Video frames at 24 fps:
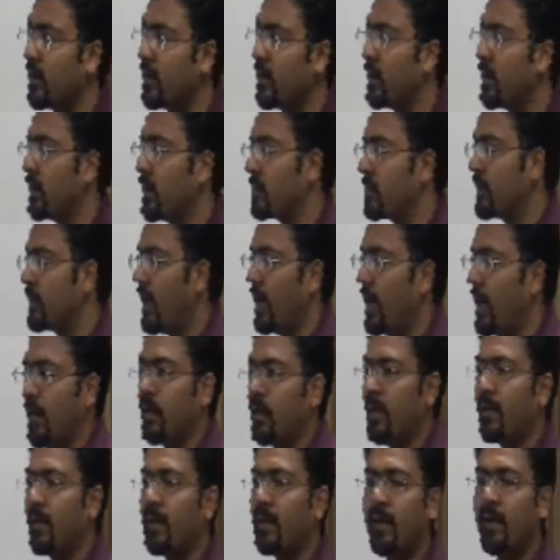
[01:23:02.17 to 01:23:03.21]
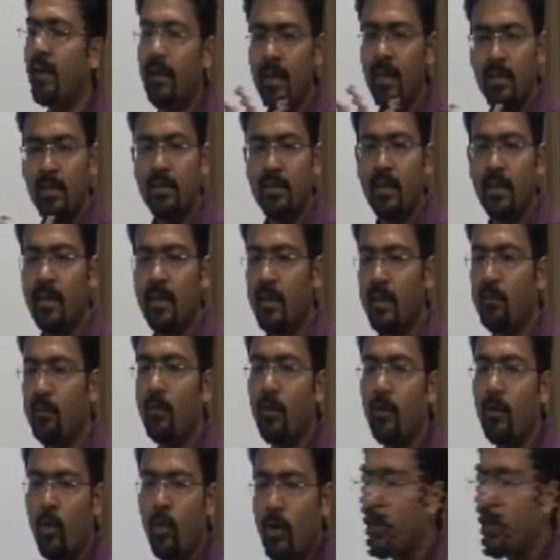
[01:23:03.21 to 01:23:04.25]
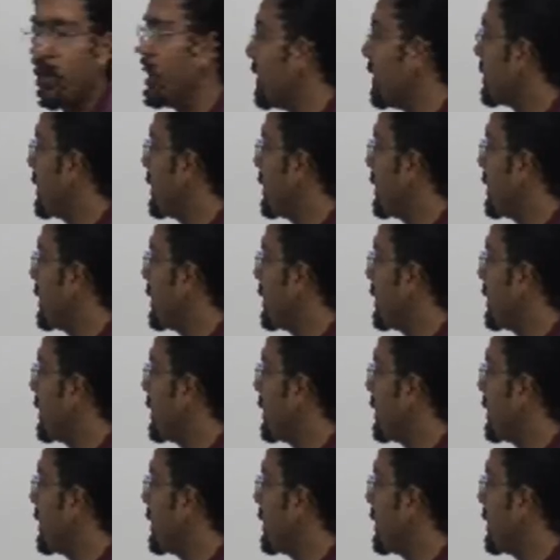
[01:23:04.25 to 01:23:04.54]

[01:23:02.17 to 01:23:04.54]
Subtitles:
that it will not let the